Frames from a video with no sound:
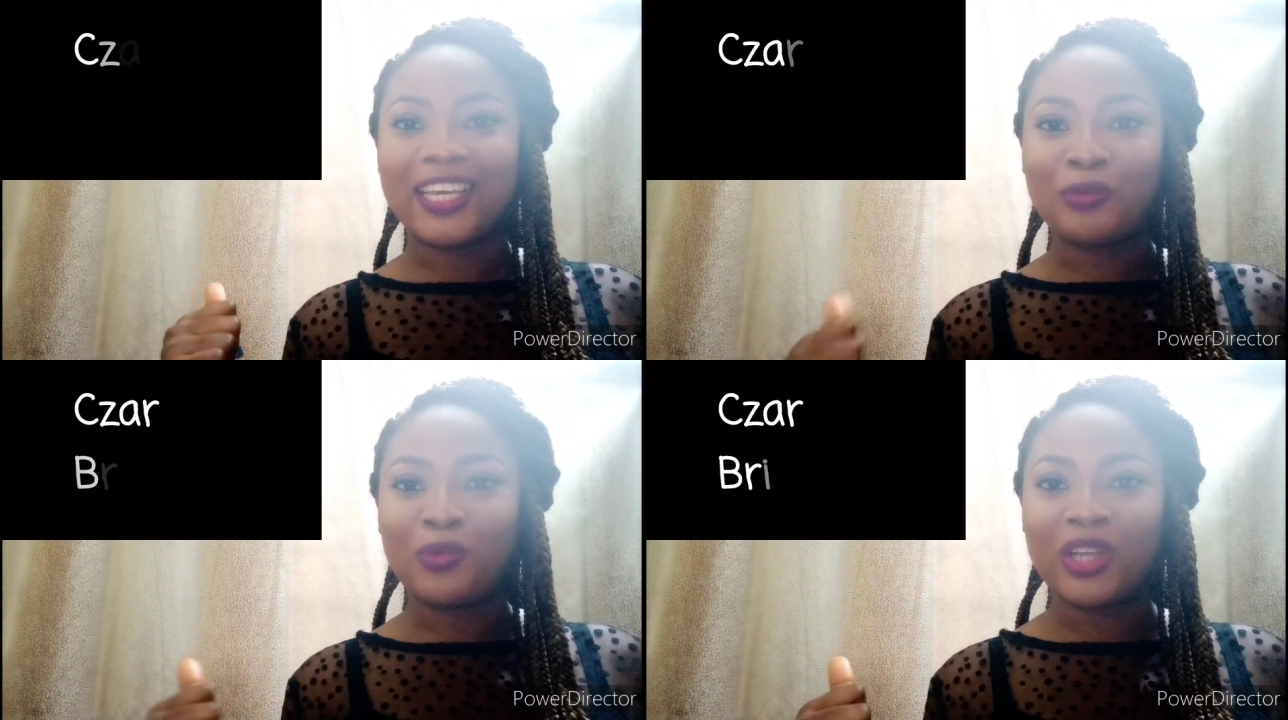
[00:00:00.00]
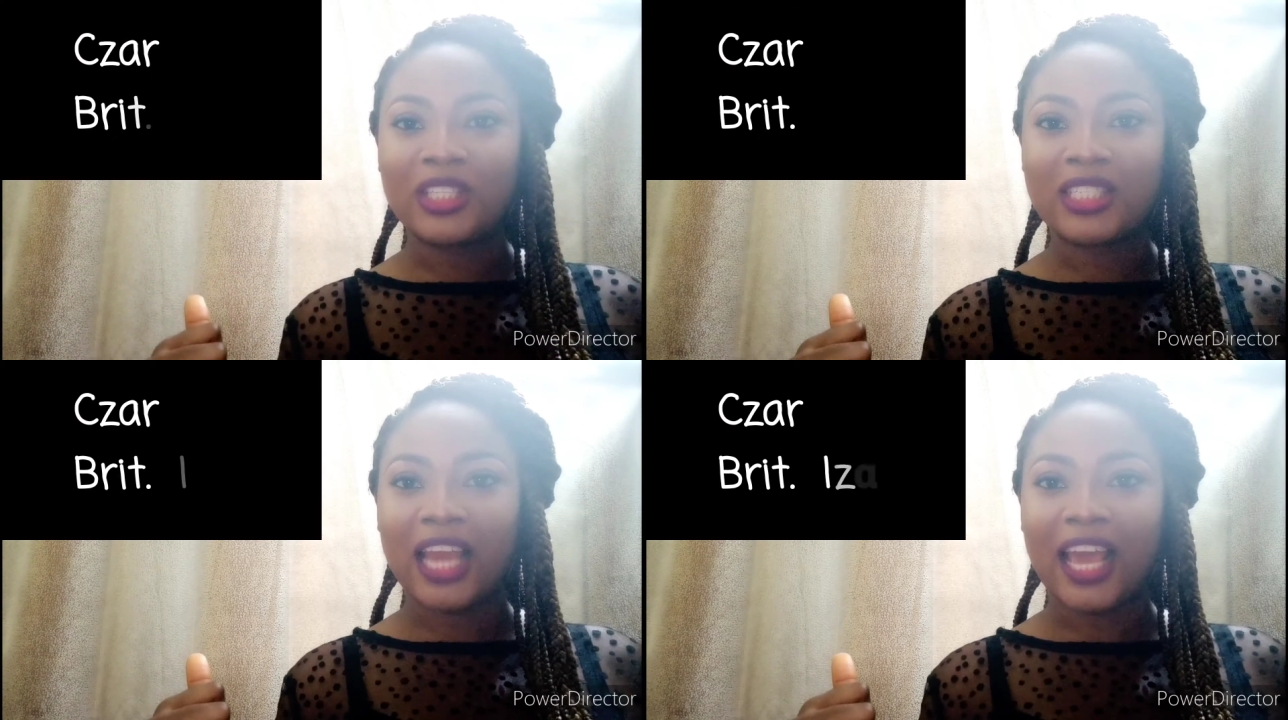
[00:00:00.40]
in
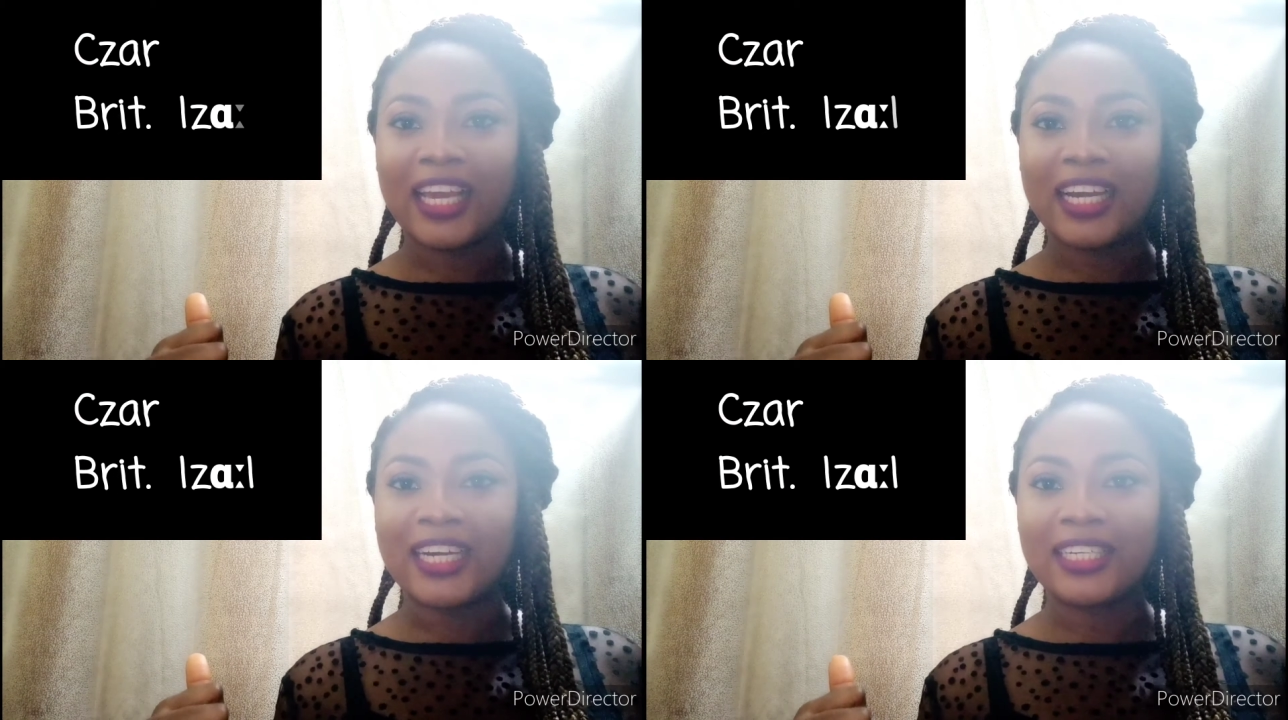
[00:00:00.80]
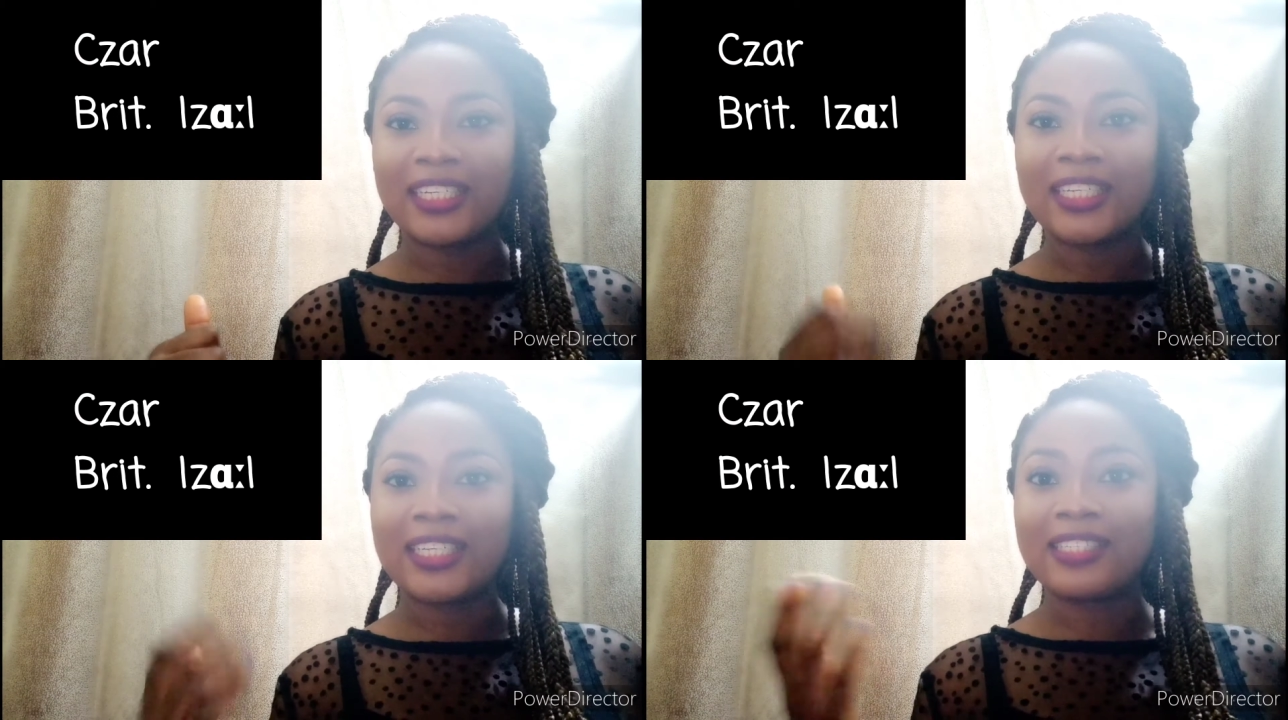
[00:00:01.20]
words like
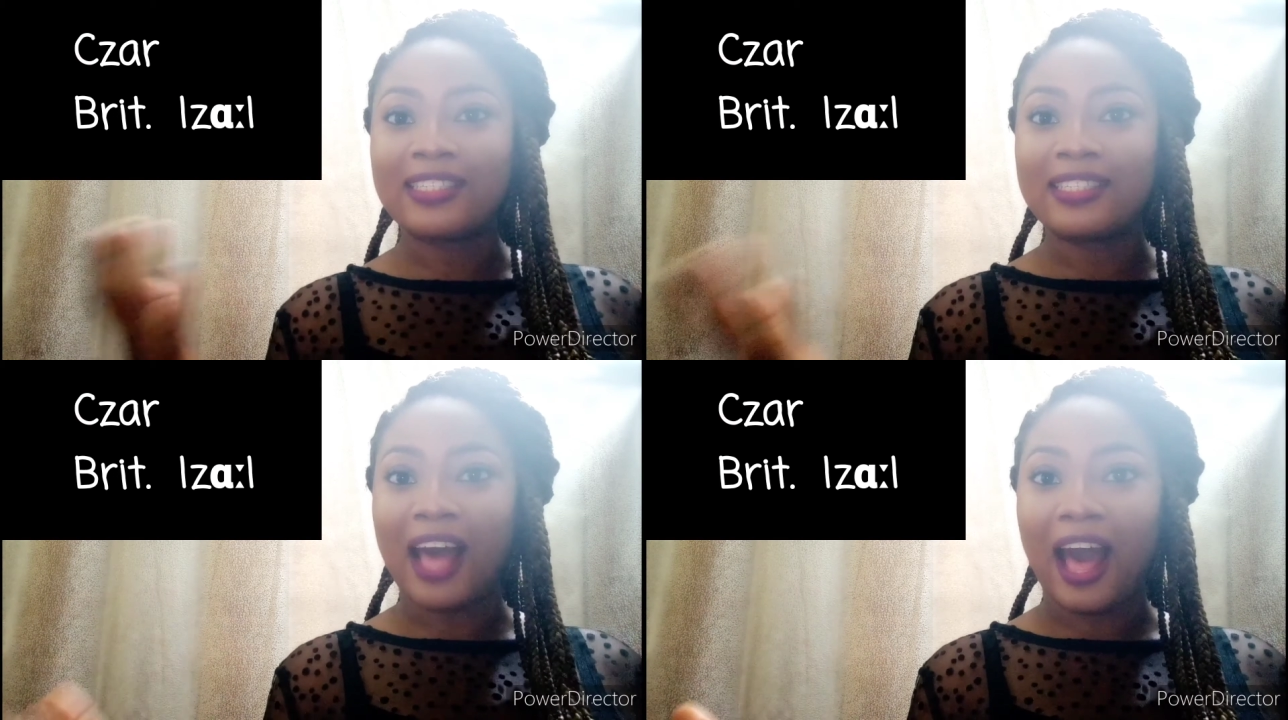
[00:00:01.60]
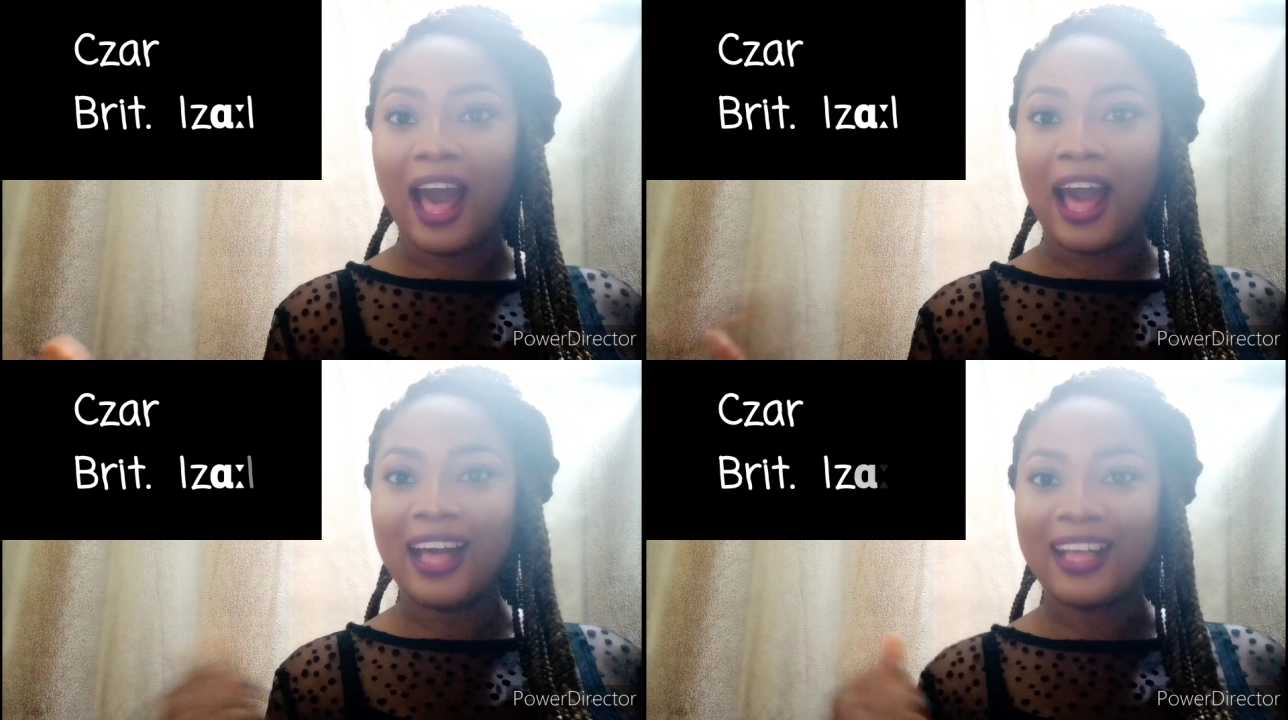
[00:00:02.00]
za,
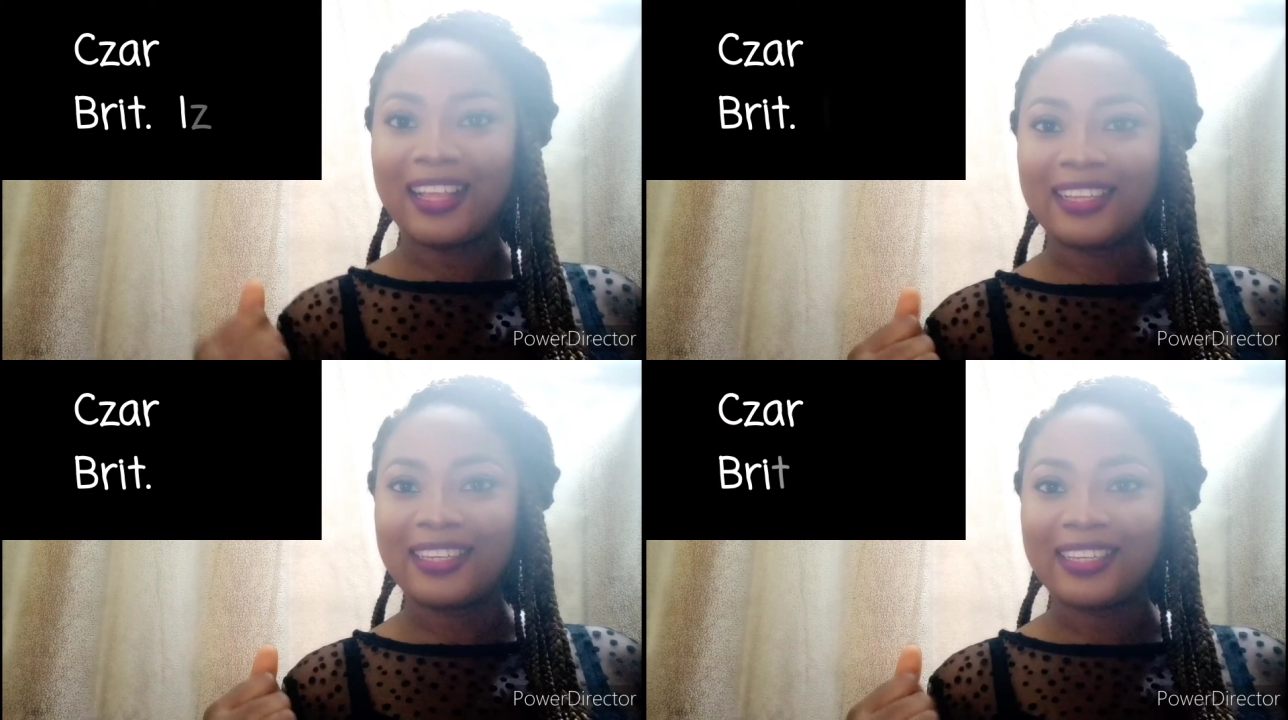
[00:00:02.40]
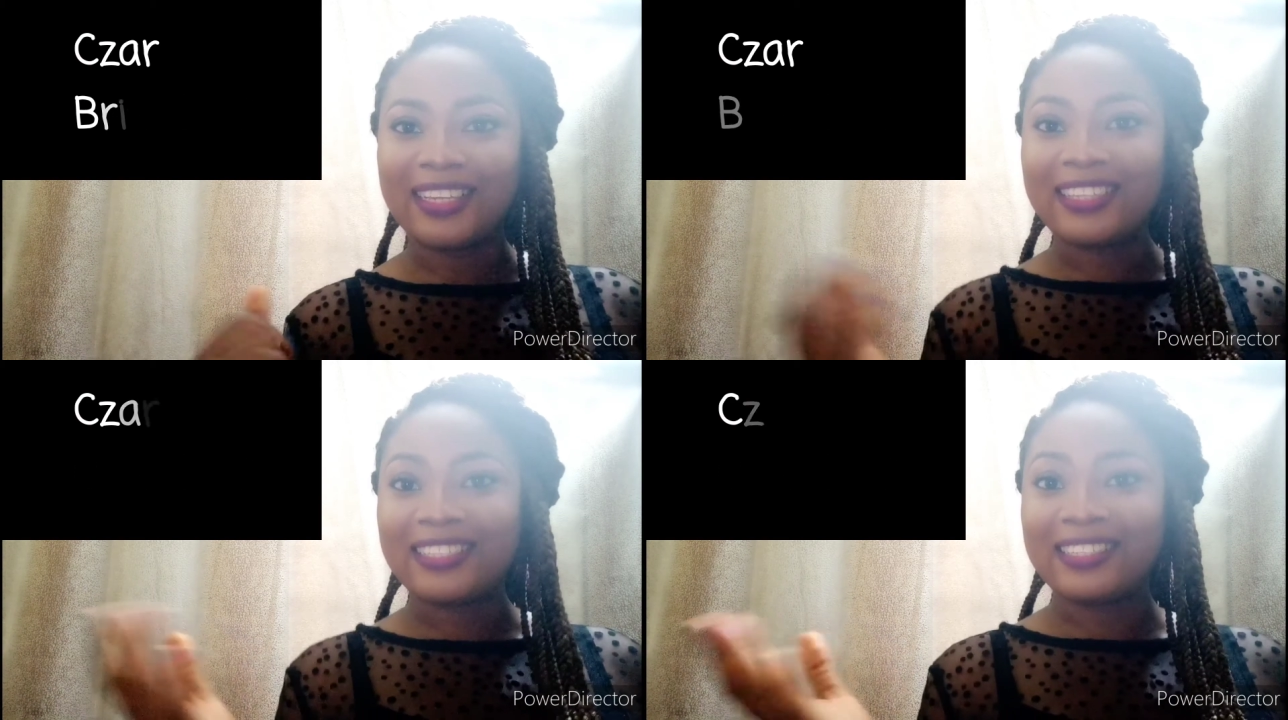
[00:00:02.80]

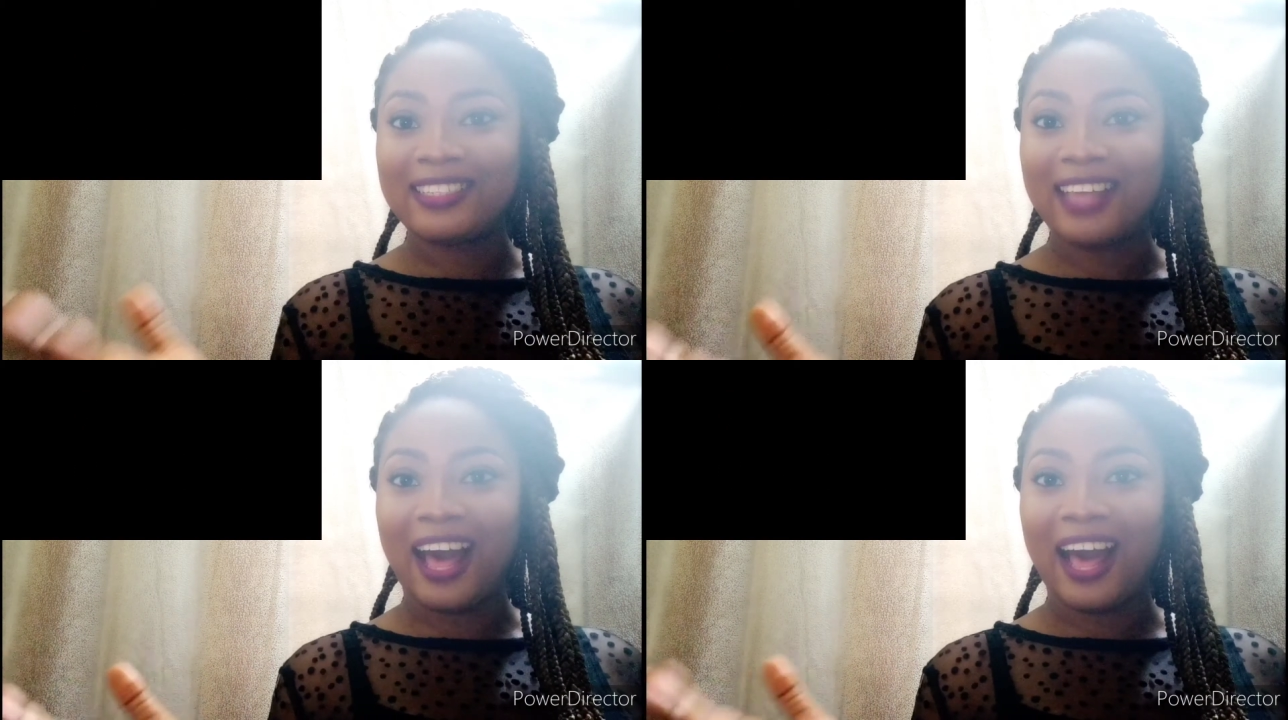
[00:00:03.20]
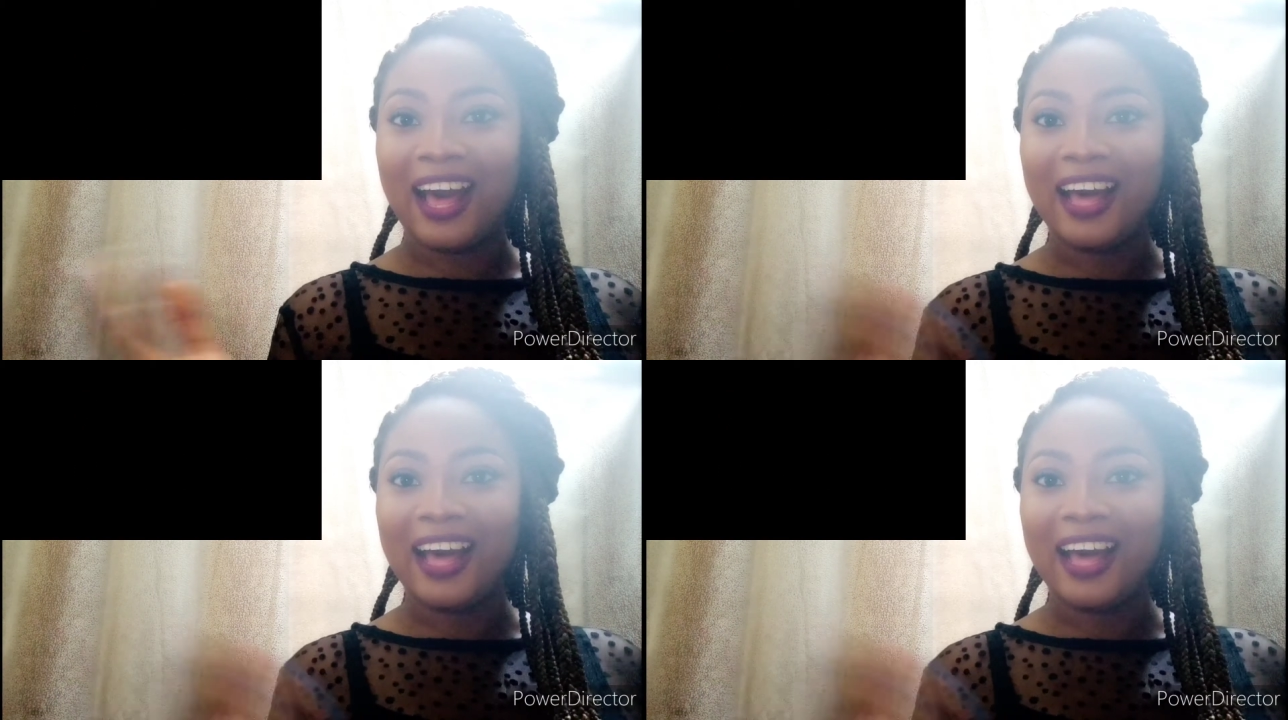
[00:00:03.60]
za.